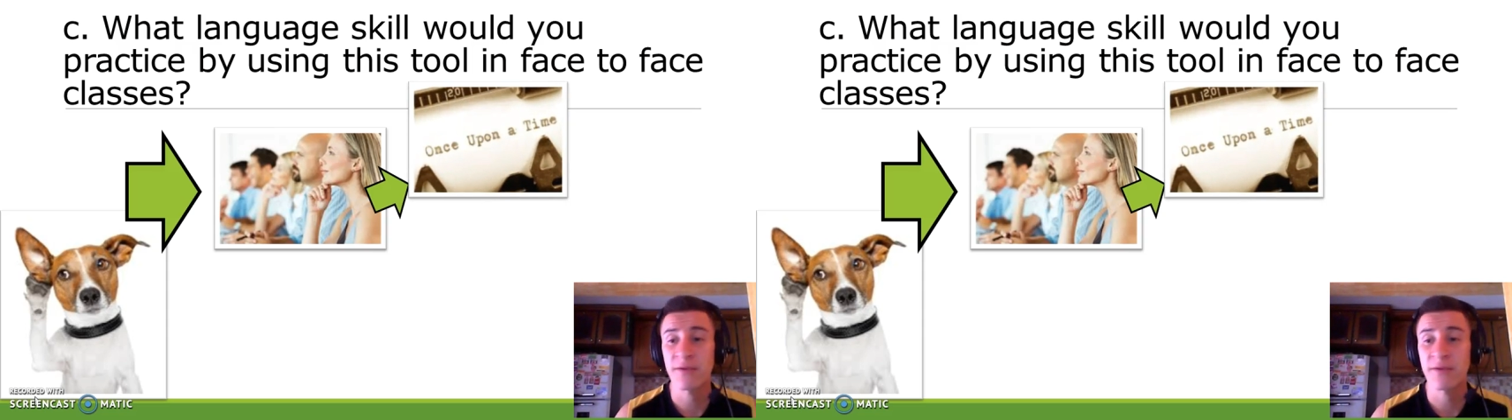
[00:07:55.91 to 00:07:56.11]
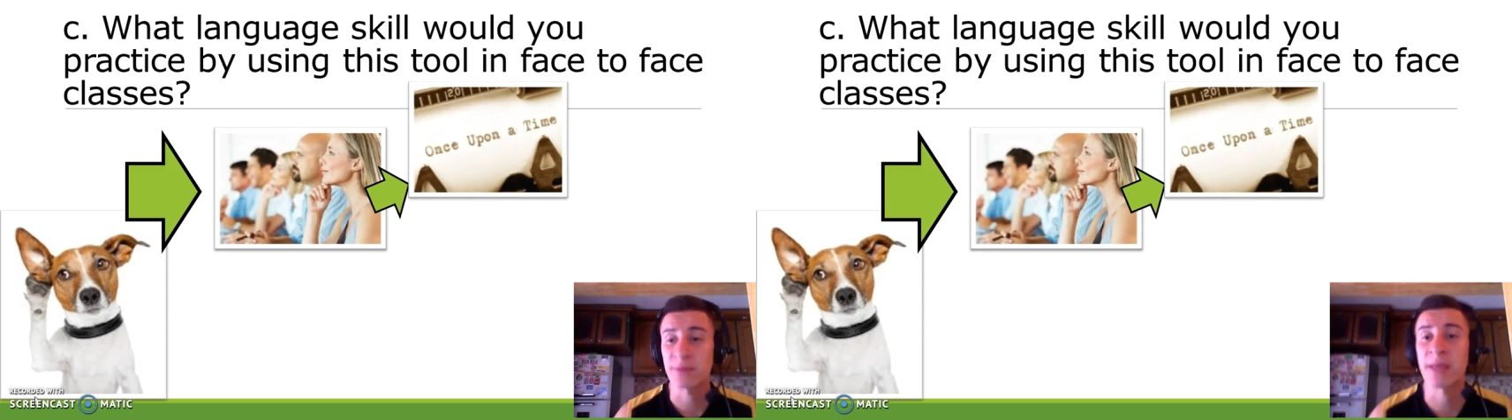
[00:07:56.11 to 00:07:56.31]

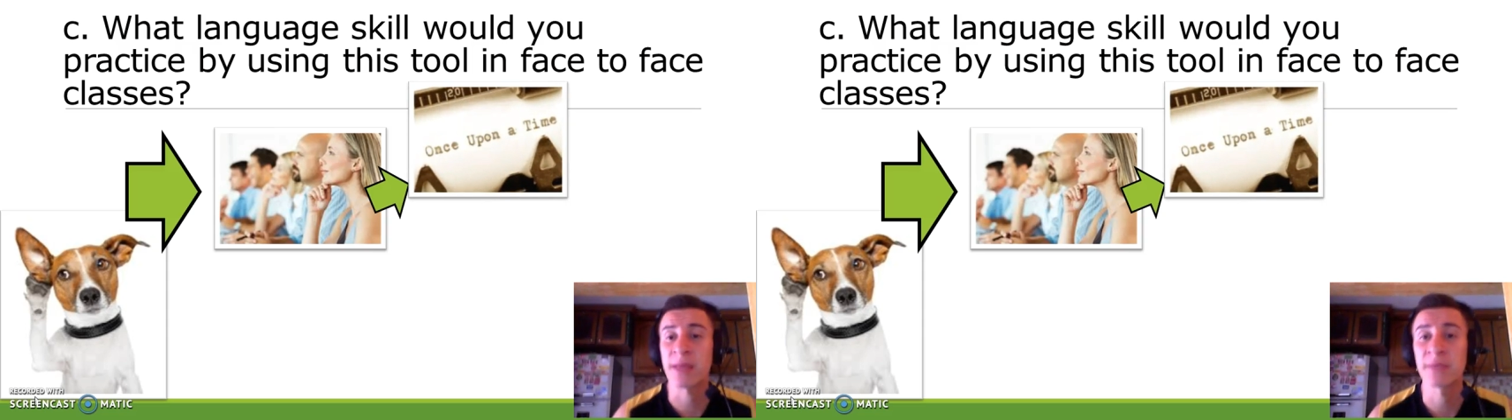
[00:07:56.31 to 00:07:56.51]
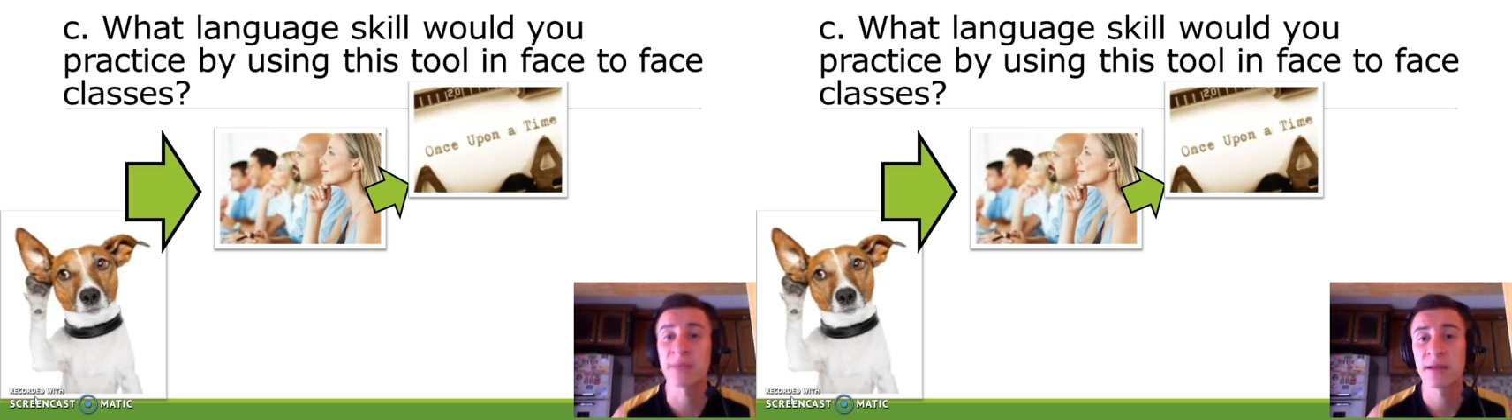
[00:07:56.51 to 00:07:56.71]
from
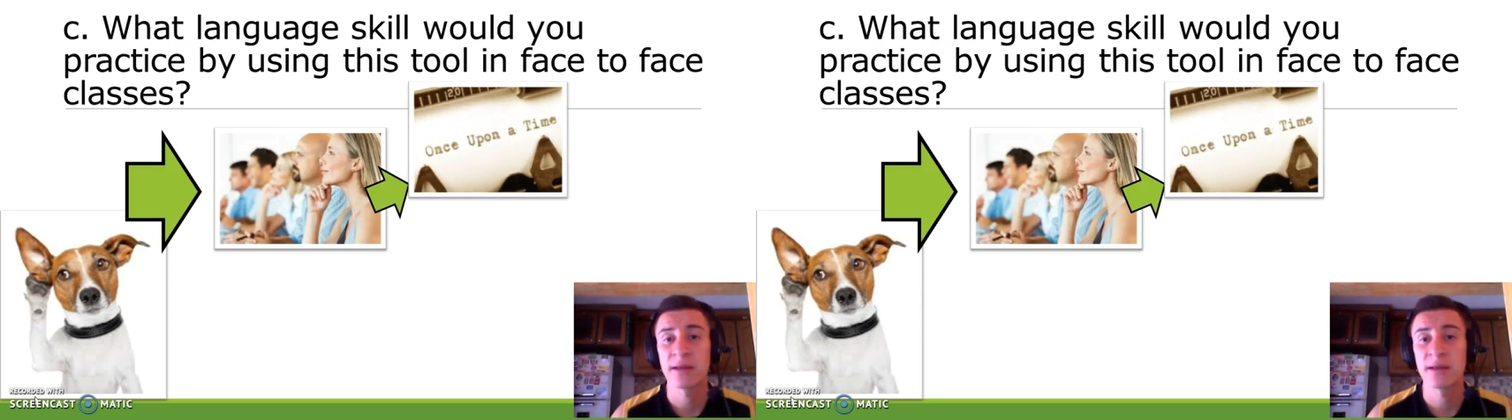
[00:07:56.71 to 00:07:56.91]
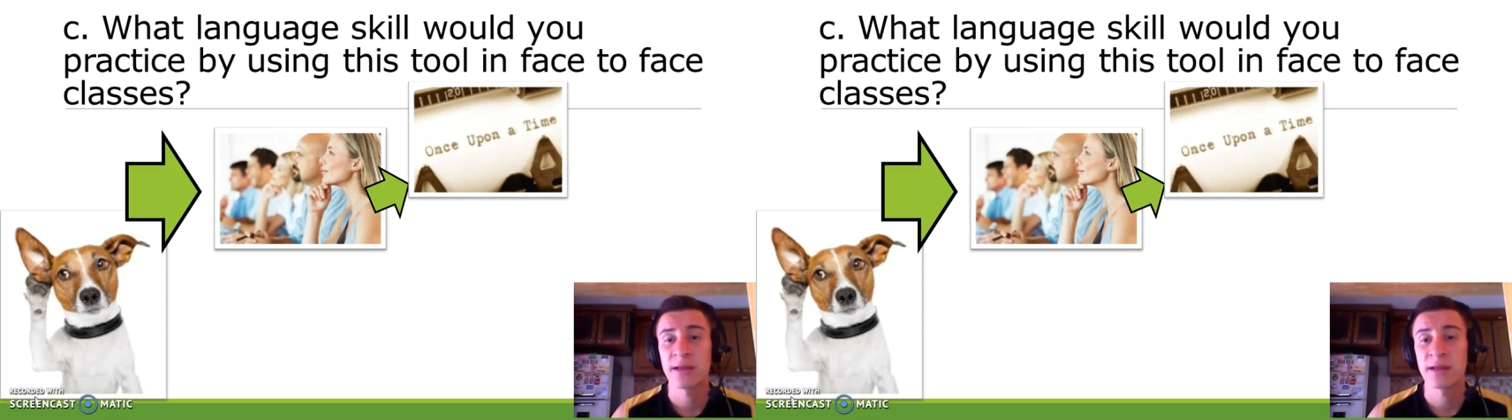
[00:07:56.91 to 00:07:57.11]
them
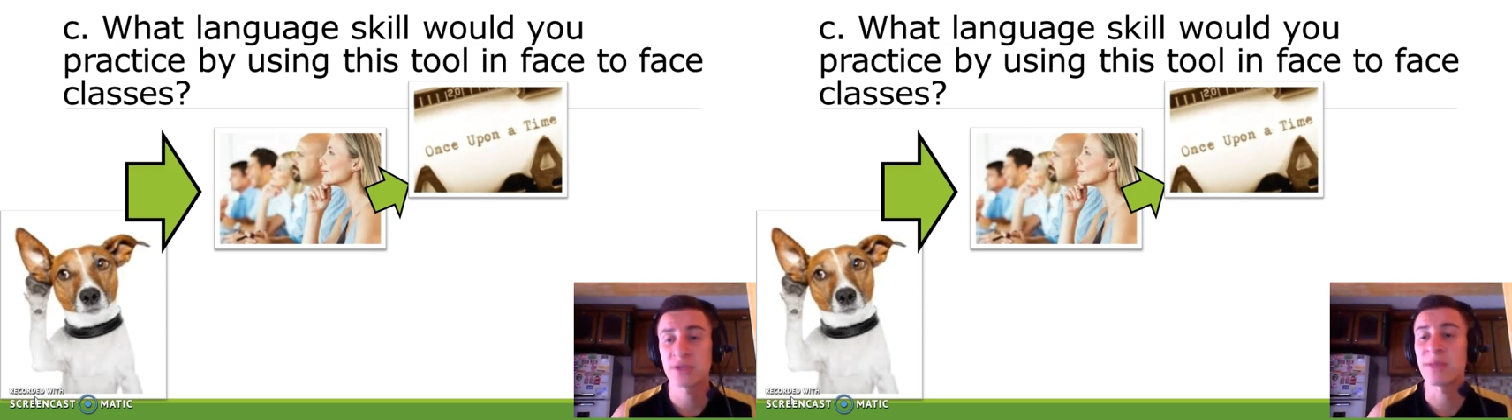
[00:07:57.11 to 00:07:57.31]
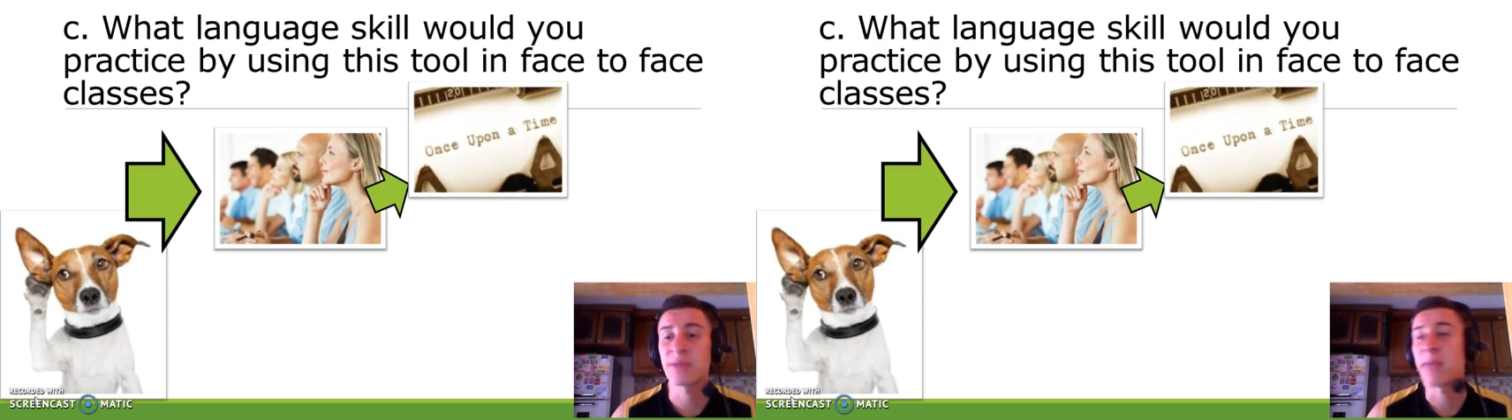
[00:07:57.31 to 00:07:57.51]

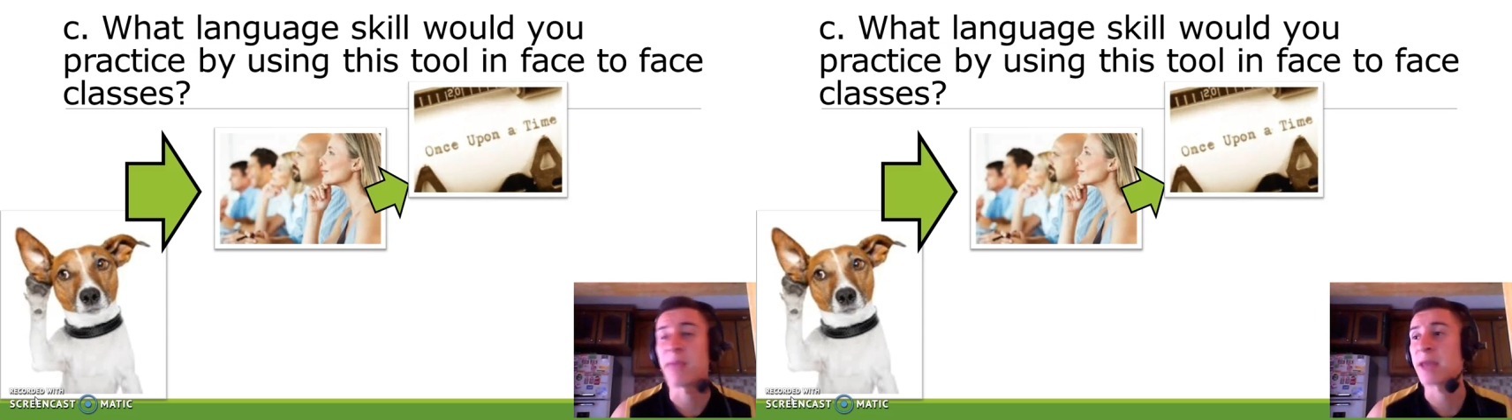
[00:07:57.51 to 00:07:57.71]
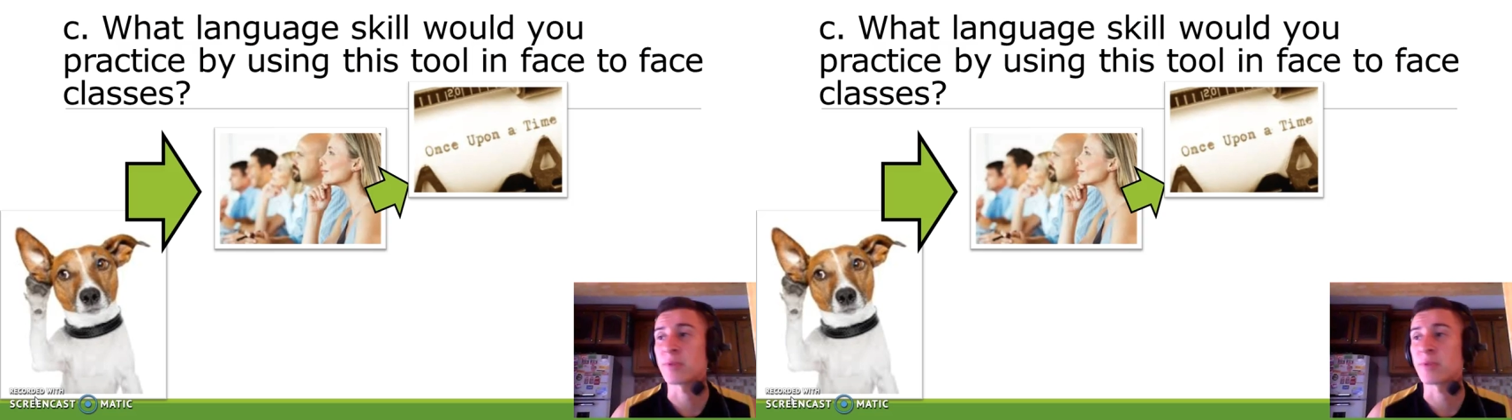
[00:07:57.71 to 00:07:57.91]
to
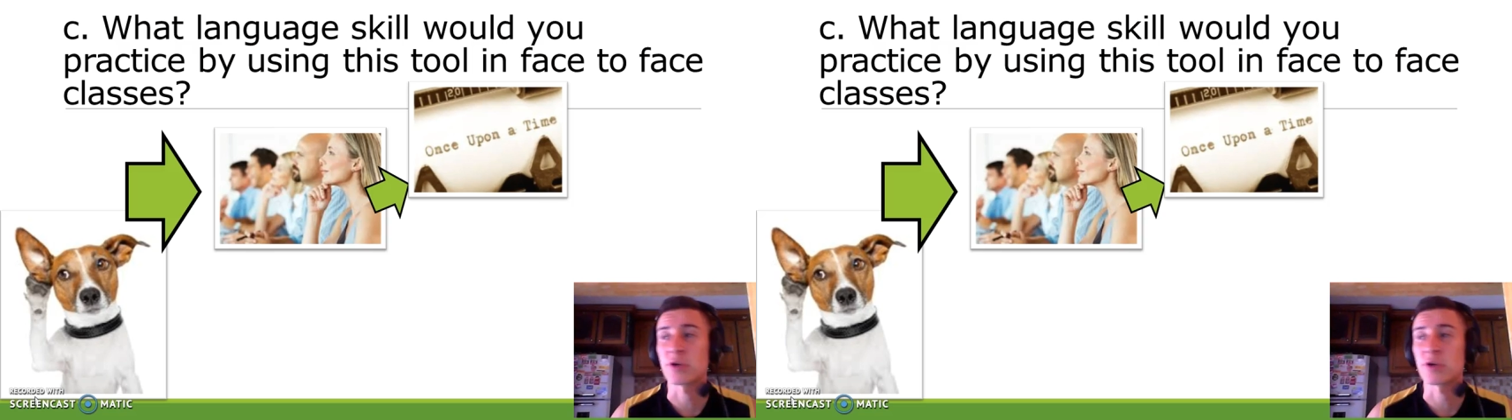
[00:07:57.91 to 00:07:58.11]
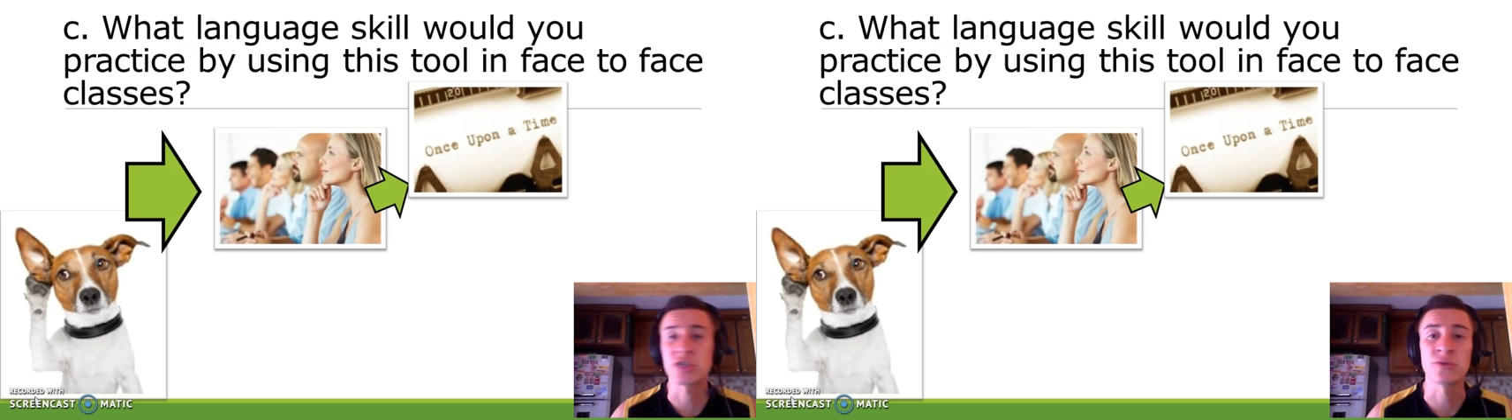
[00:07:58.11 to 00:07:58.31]
develop
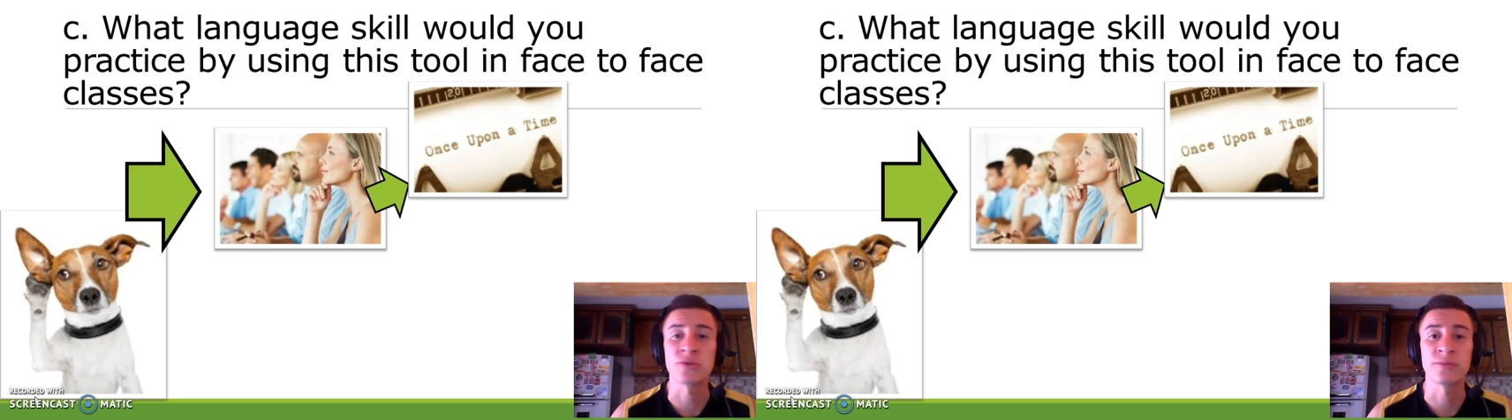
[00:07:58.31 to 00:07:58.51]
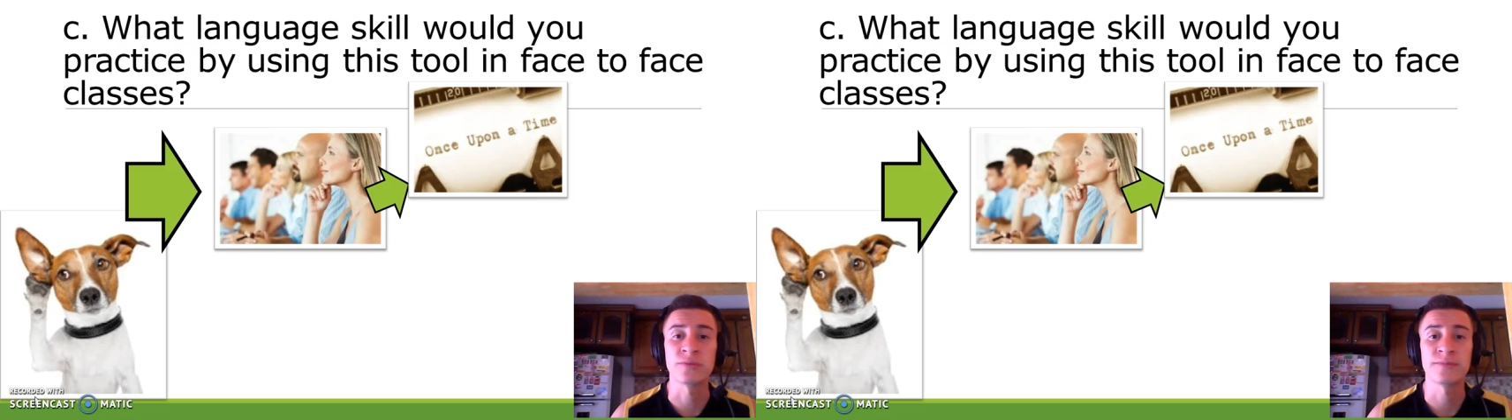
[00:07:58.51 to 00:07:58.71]
or to